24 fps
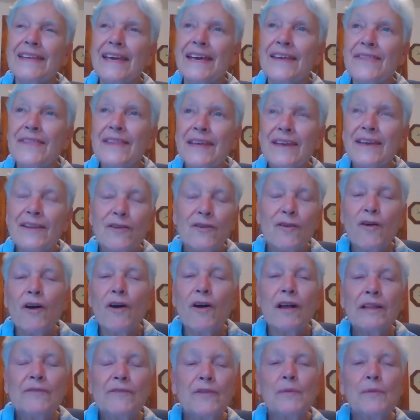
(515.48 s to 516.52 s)
then
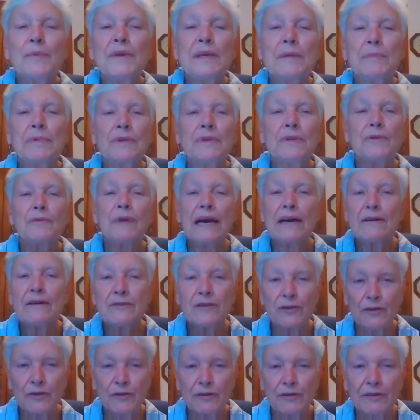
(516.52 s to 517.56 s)
all of the people
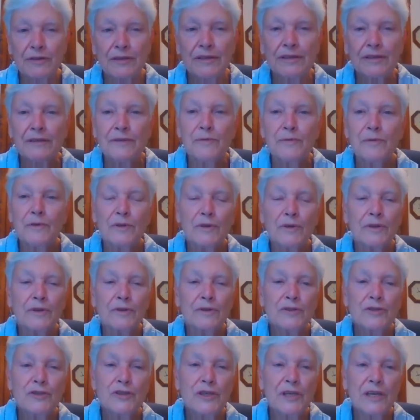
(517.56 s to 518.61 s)
around her
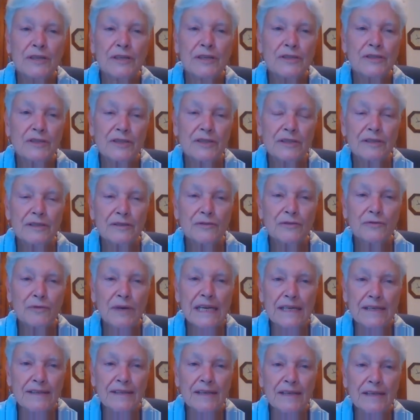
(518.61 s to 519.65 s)
were just
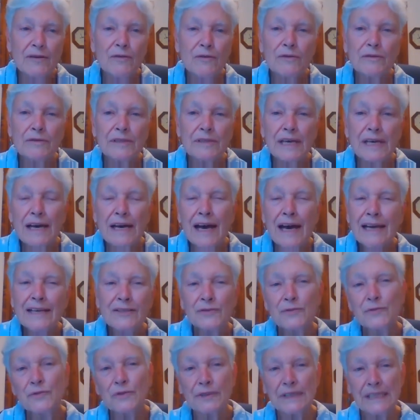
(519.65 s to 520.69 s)
great. The high
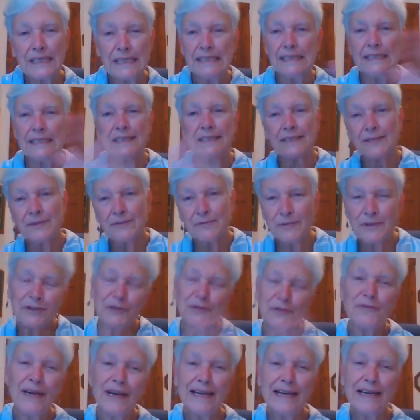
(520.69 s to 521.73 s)
school kids.
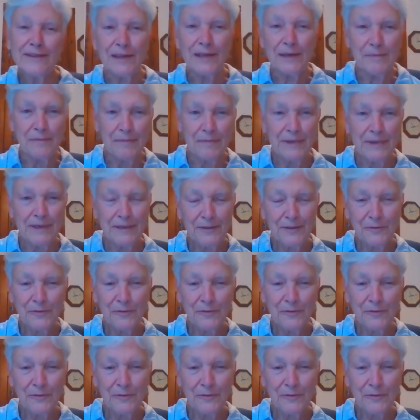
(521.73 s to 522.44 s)
Where'd you find them?